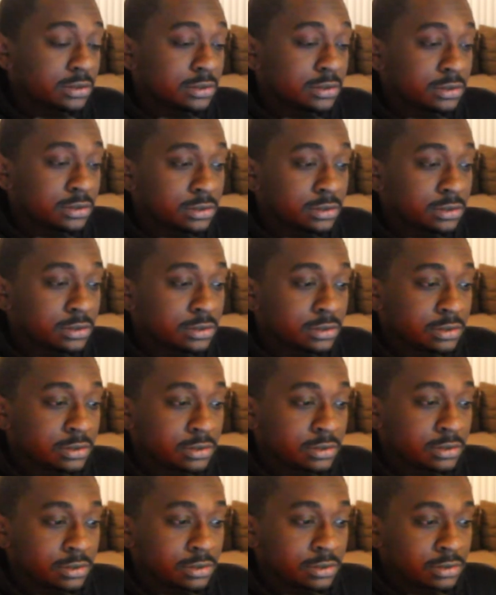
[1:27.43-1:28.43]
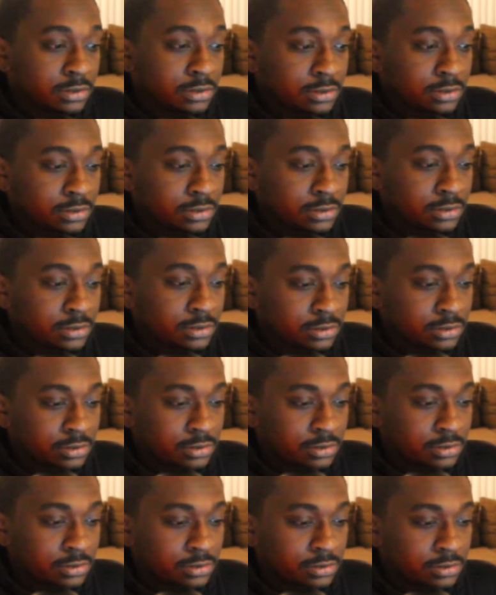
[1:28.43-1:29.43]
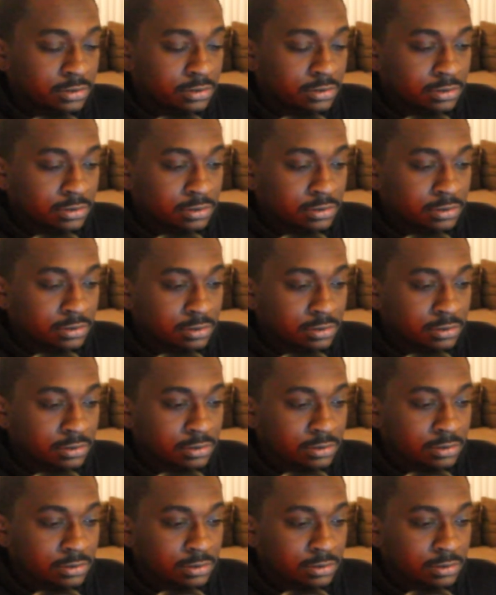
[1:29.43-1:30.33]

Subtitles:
(silence)